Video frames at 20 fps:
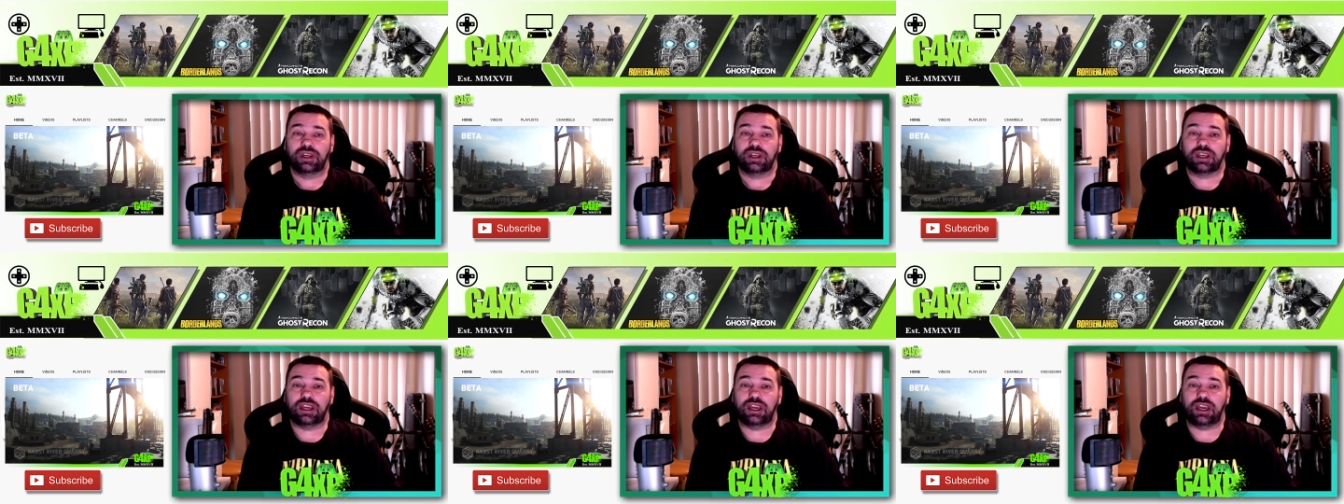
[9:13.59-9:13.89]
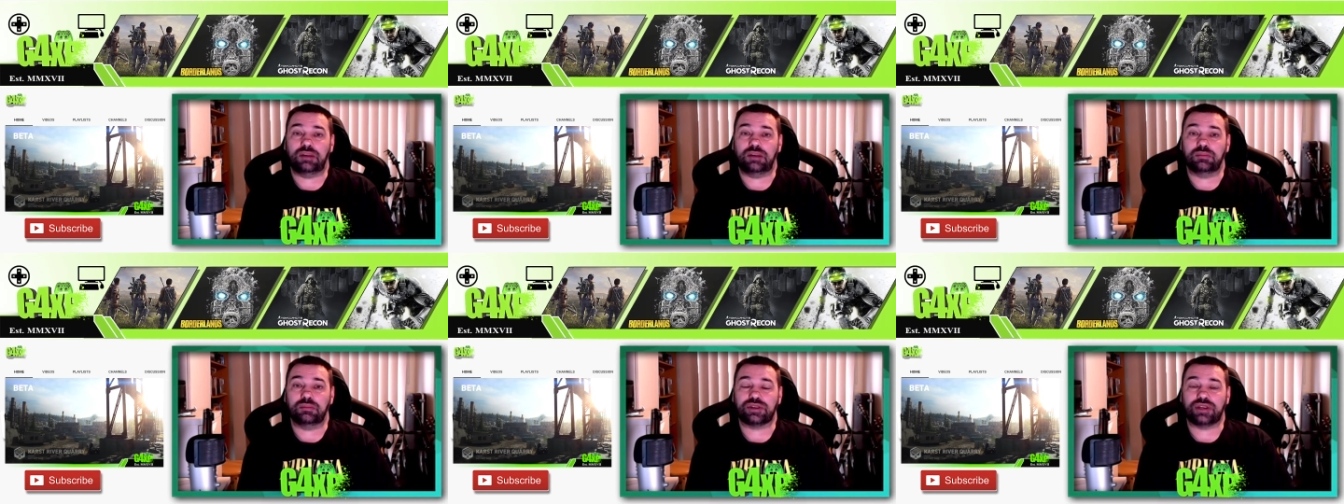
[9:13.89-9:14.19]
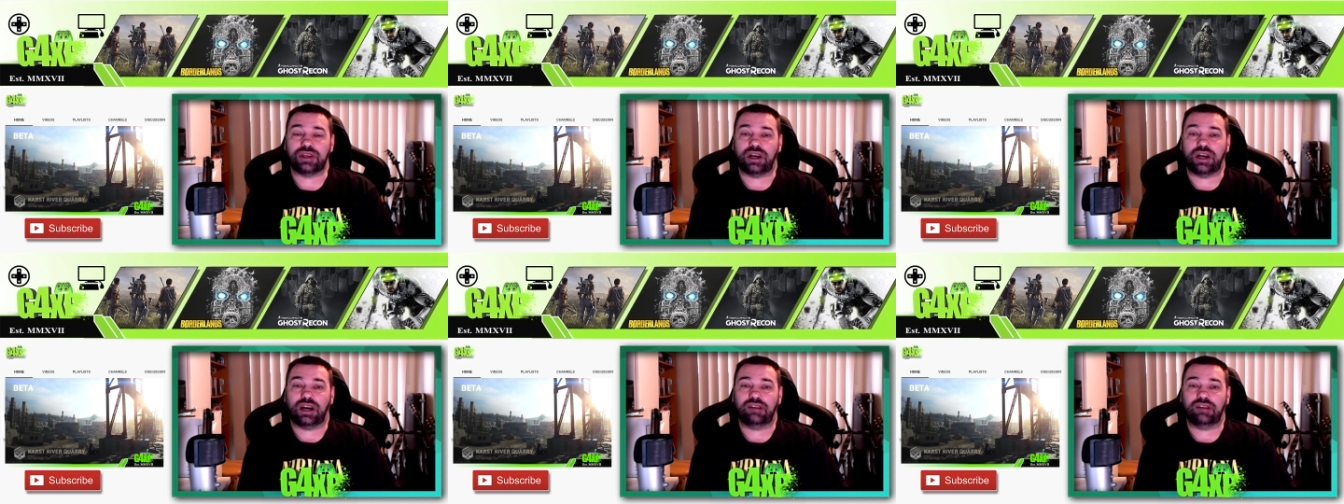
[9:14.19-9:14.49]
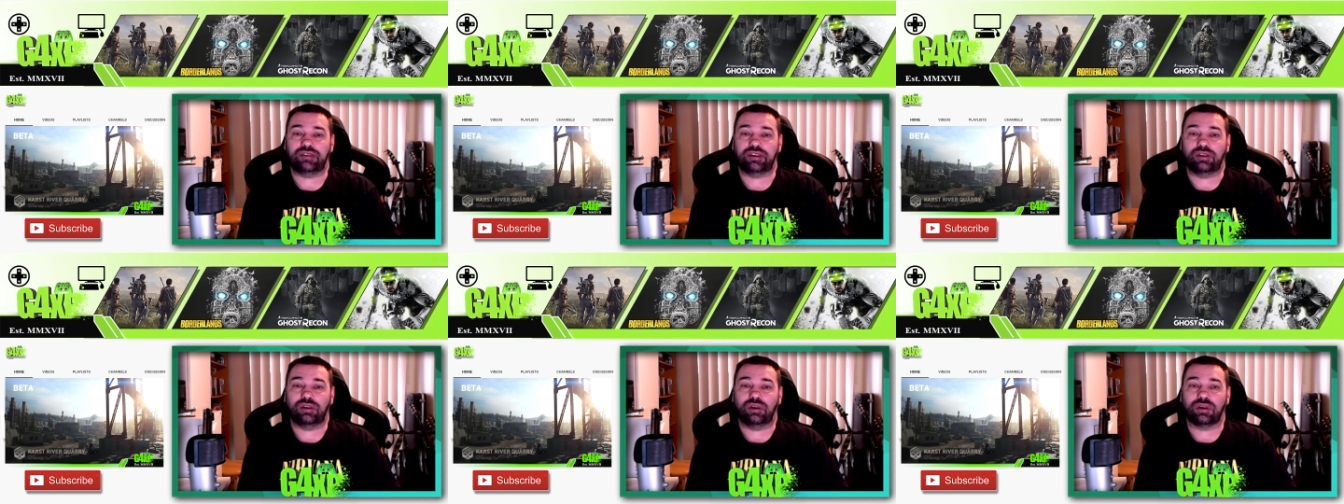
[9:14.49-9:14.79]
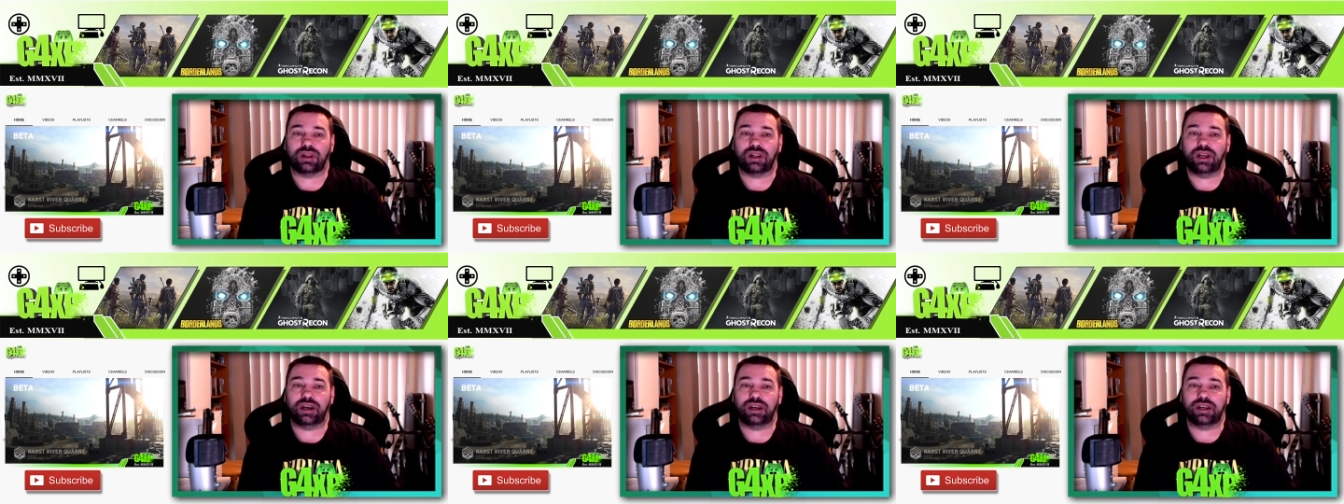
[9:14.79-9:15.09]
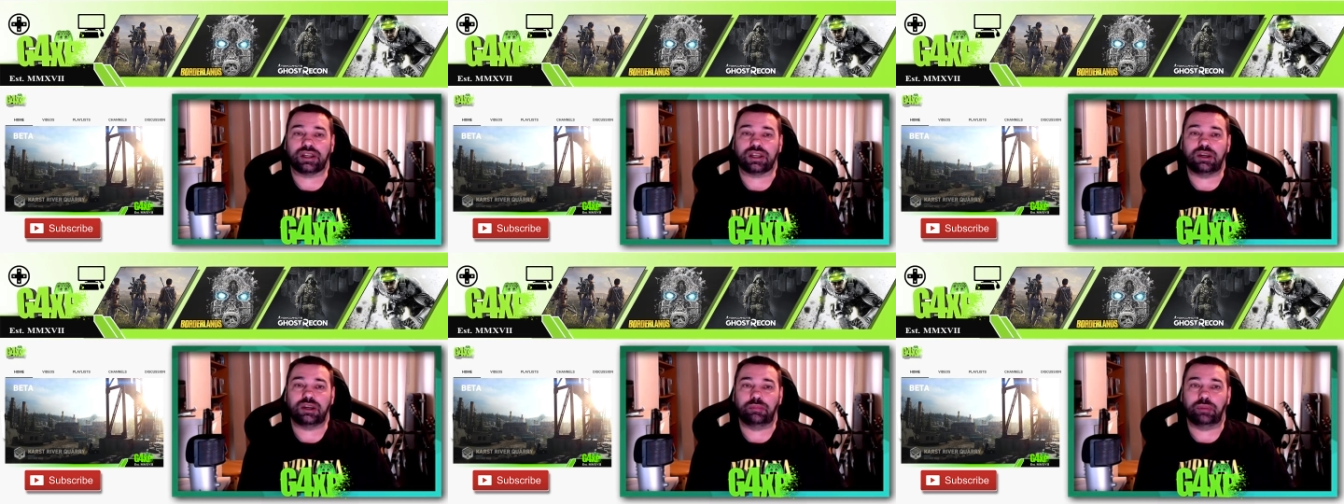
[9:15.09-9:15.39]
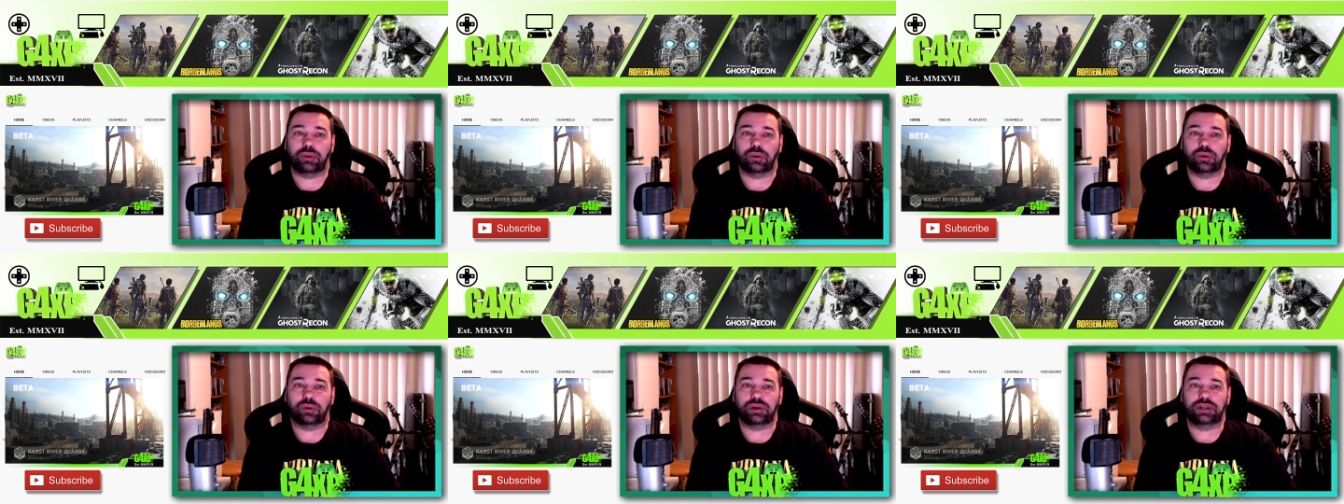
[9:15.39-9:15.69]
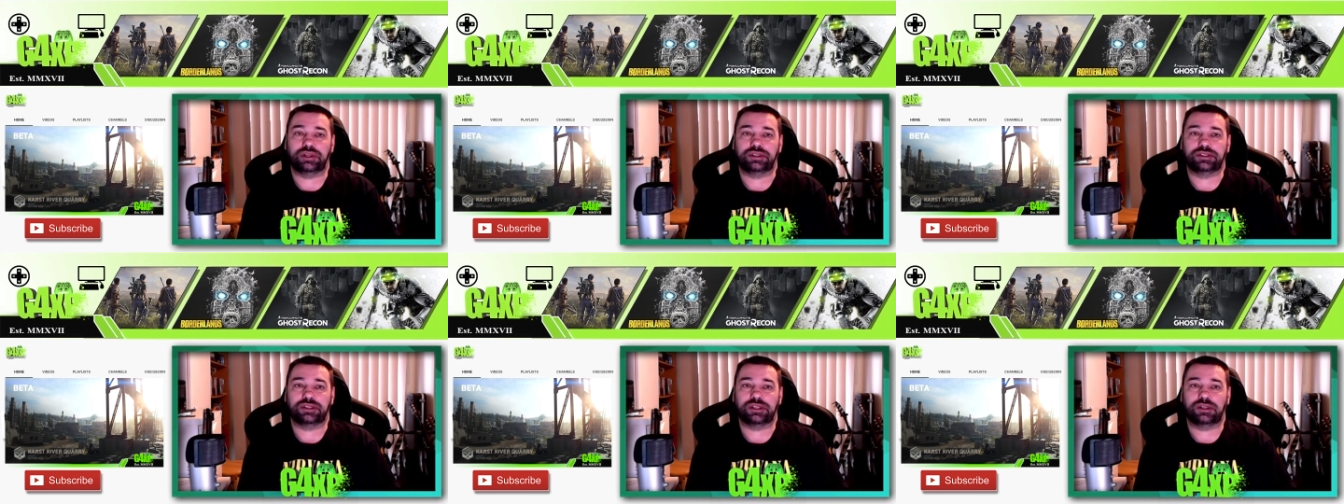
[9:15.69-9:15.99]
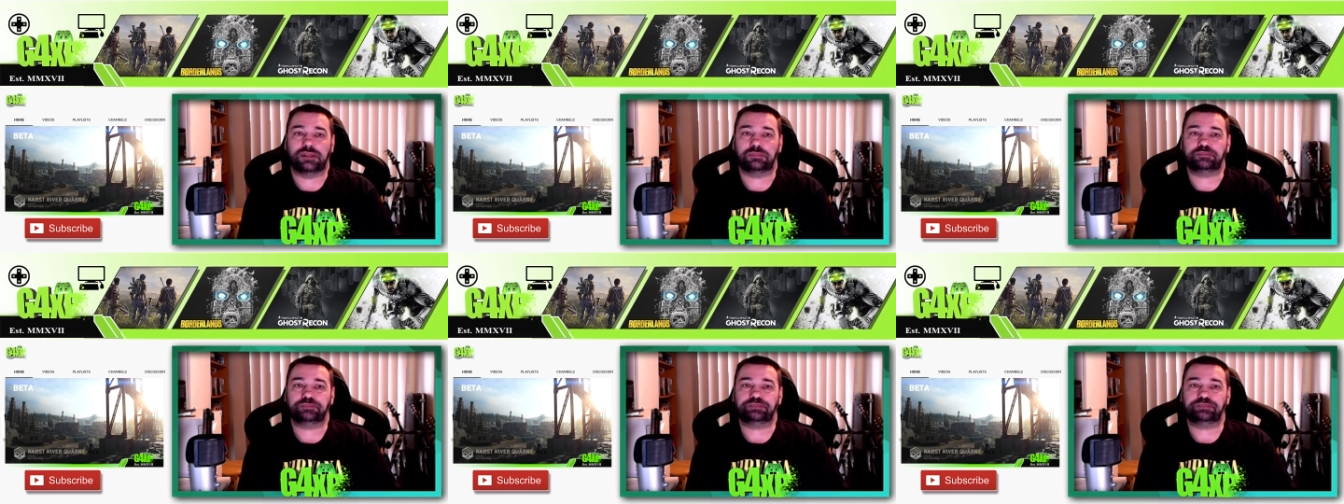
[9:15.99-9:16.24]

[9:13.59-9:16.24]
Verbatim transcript: games that have an online component to them